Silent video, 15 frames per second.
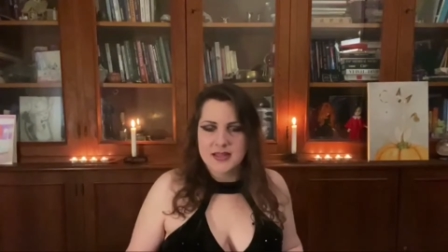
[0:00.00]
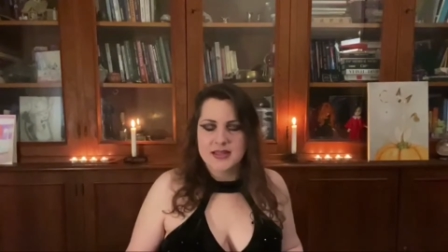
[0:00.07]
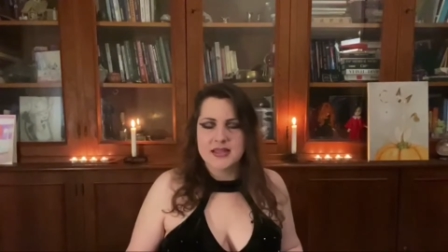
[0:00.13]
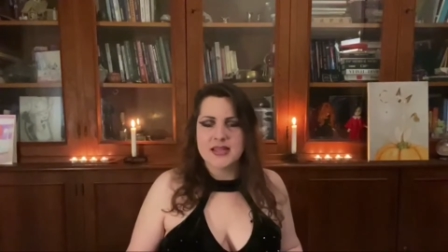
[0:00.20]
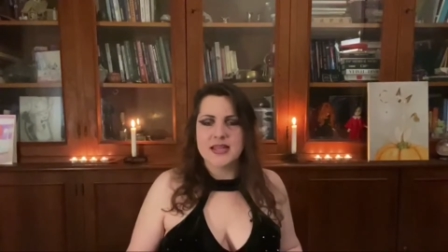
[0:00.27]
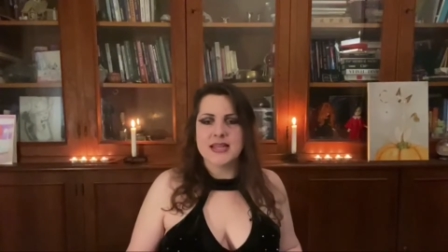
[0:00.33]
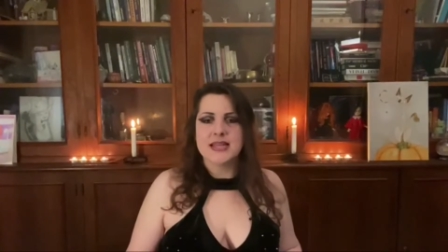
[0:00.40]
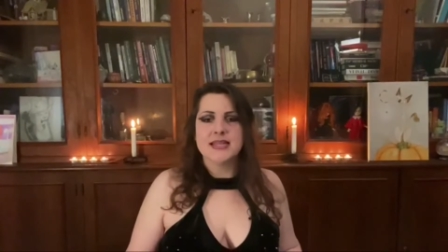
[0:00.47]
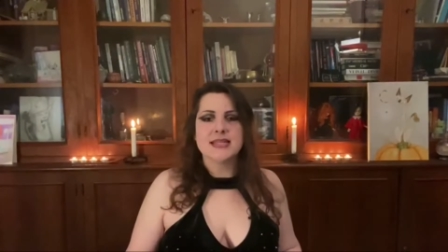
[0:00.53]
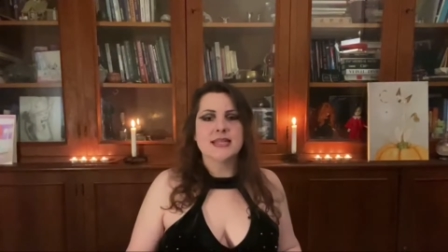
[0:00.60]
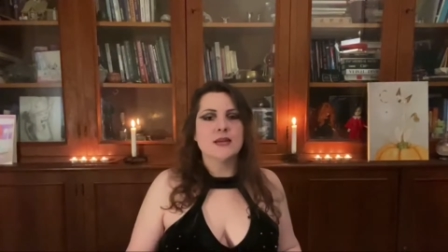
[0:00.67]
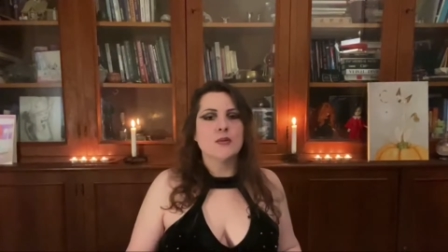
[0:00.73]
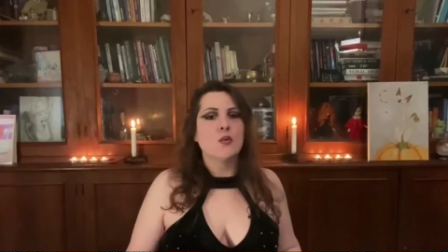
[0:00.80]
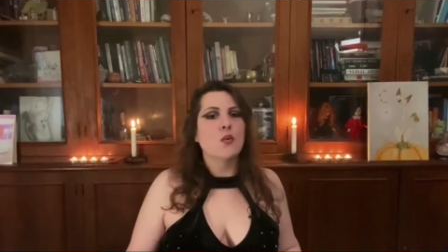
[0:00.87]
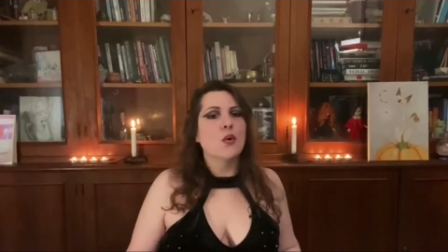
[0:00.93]
there is
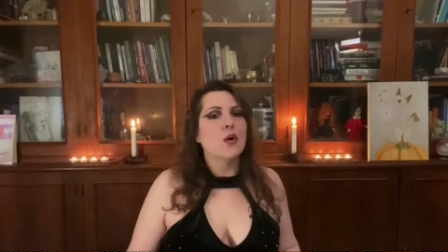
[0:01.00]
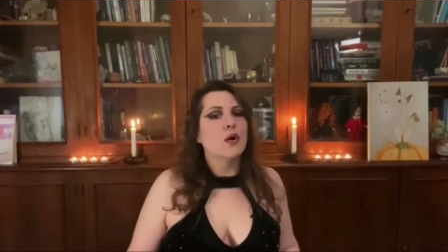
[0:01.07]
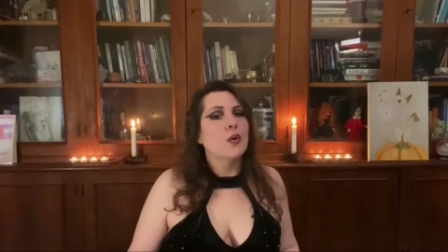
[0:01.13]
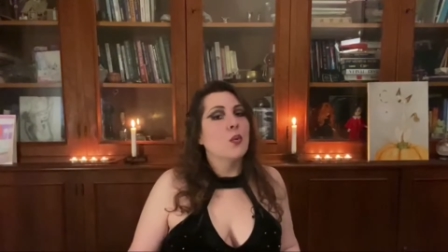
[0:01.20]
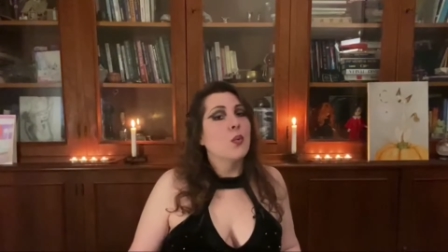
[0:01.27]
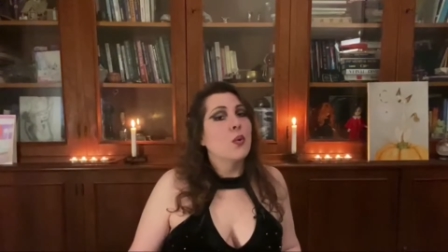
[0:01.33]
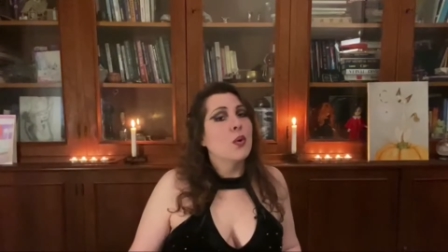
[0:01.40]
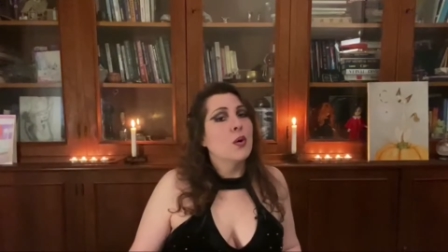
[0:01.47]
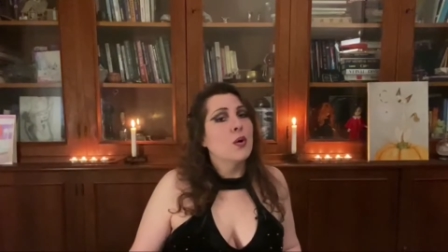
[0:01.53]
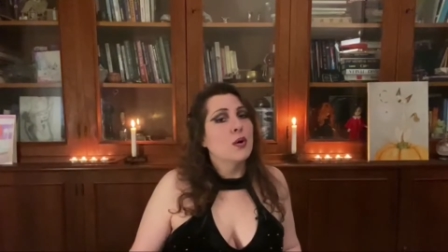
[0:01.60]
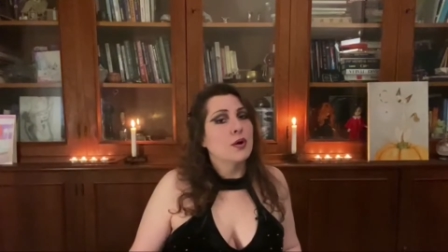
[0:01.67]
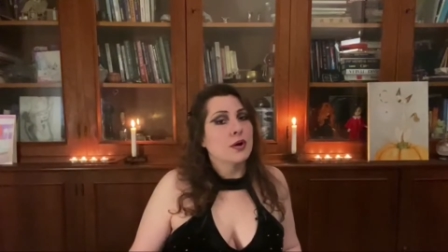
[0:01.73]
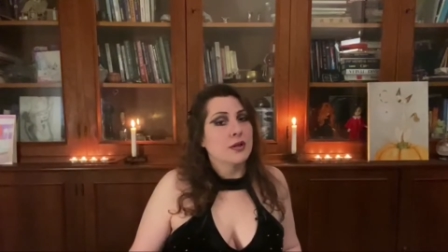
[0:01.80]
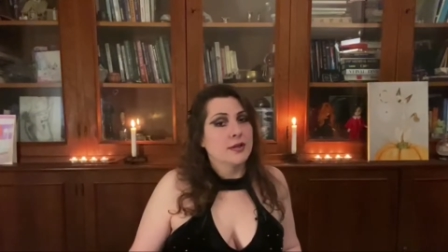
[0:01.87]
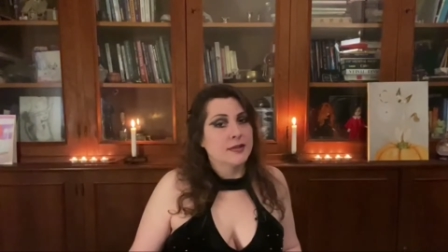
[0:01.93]
a whole
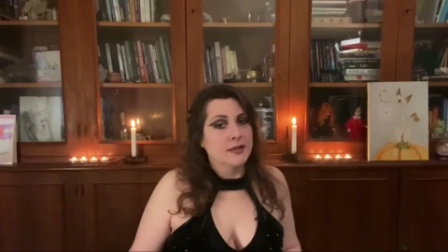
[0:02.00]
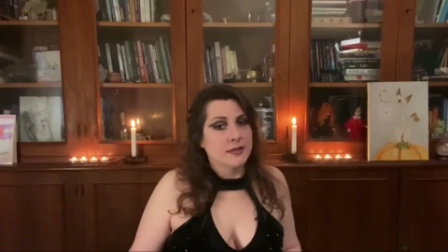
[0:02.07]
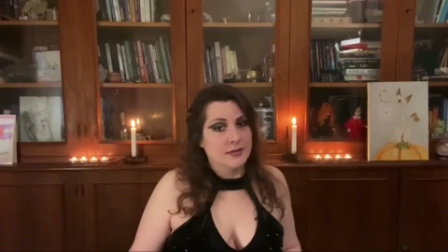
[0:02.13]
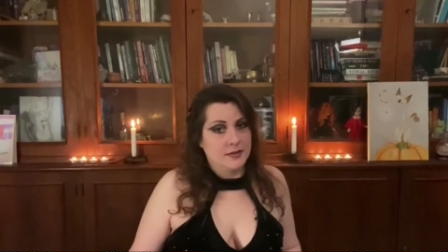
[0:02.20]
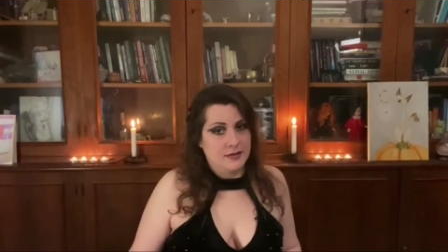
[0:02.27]
world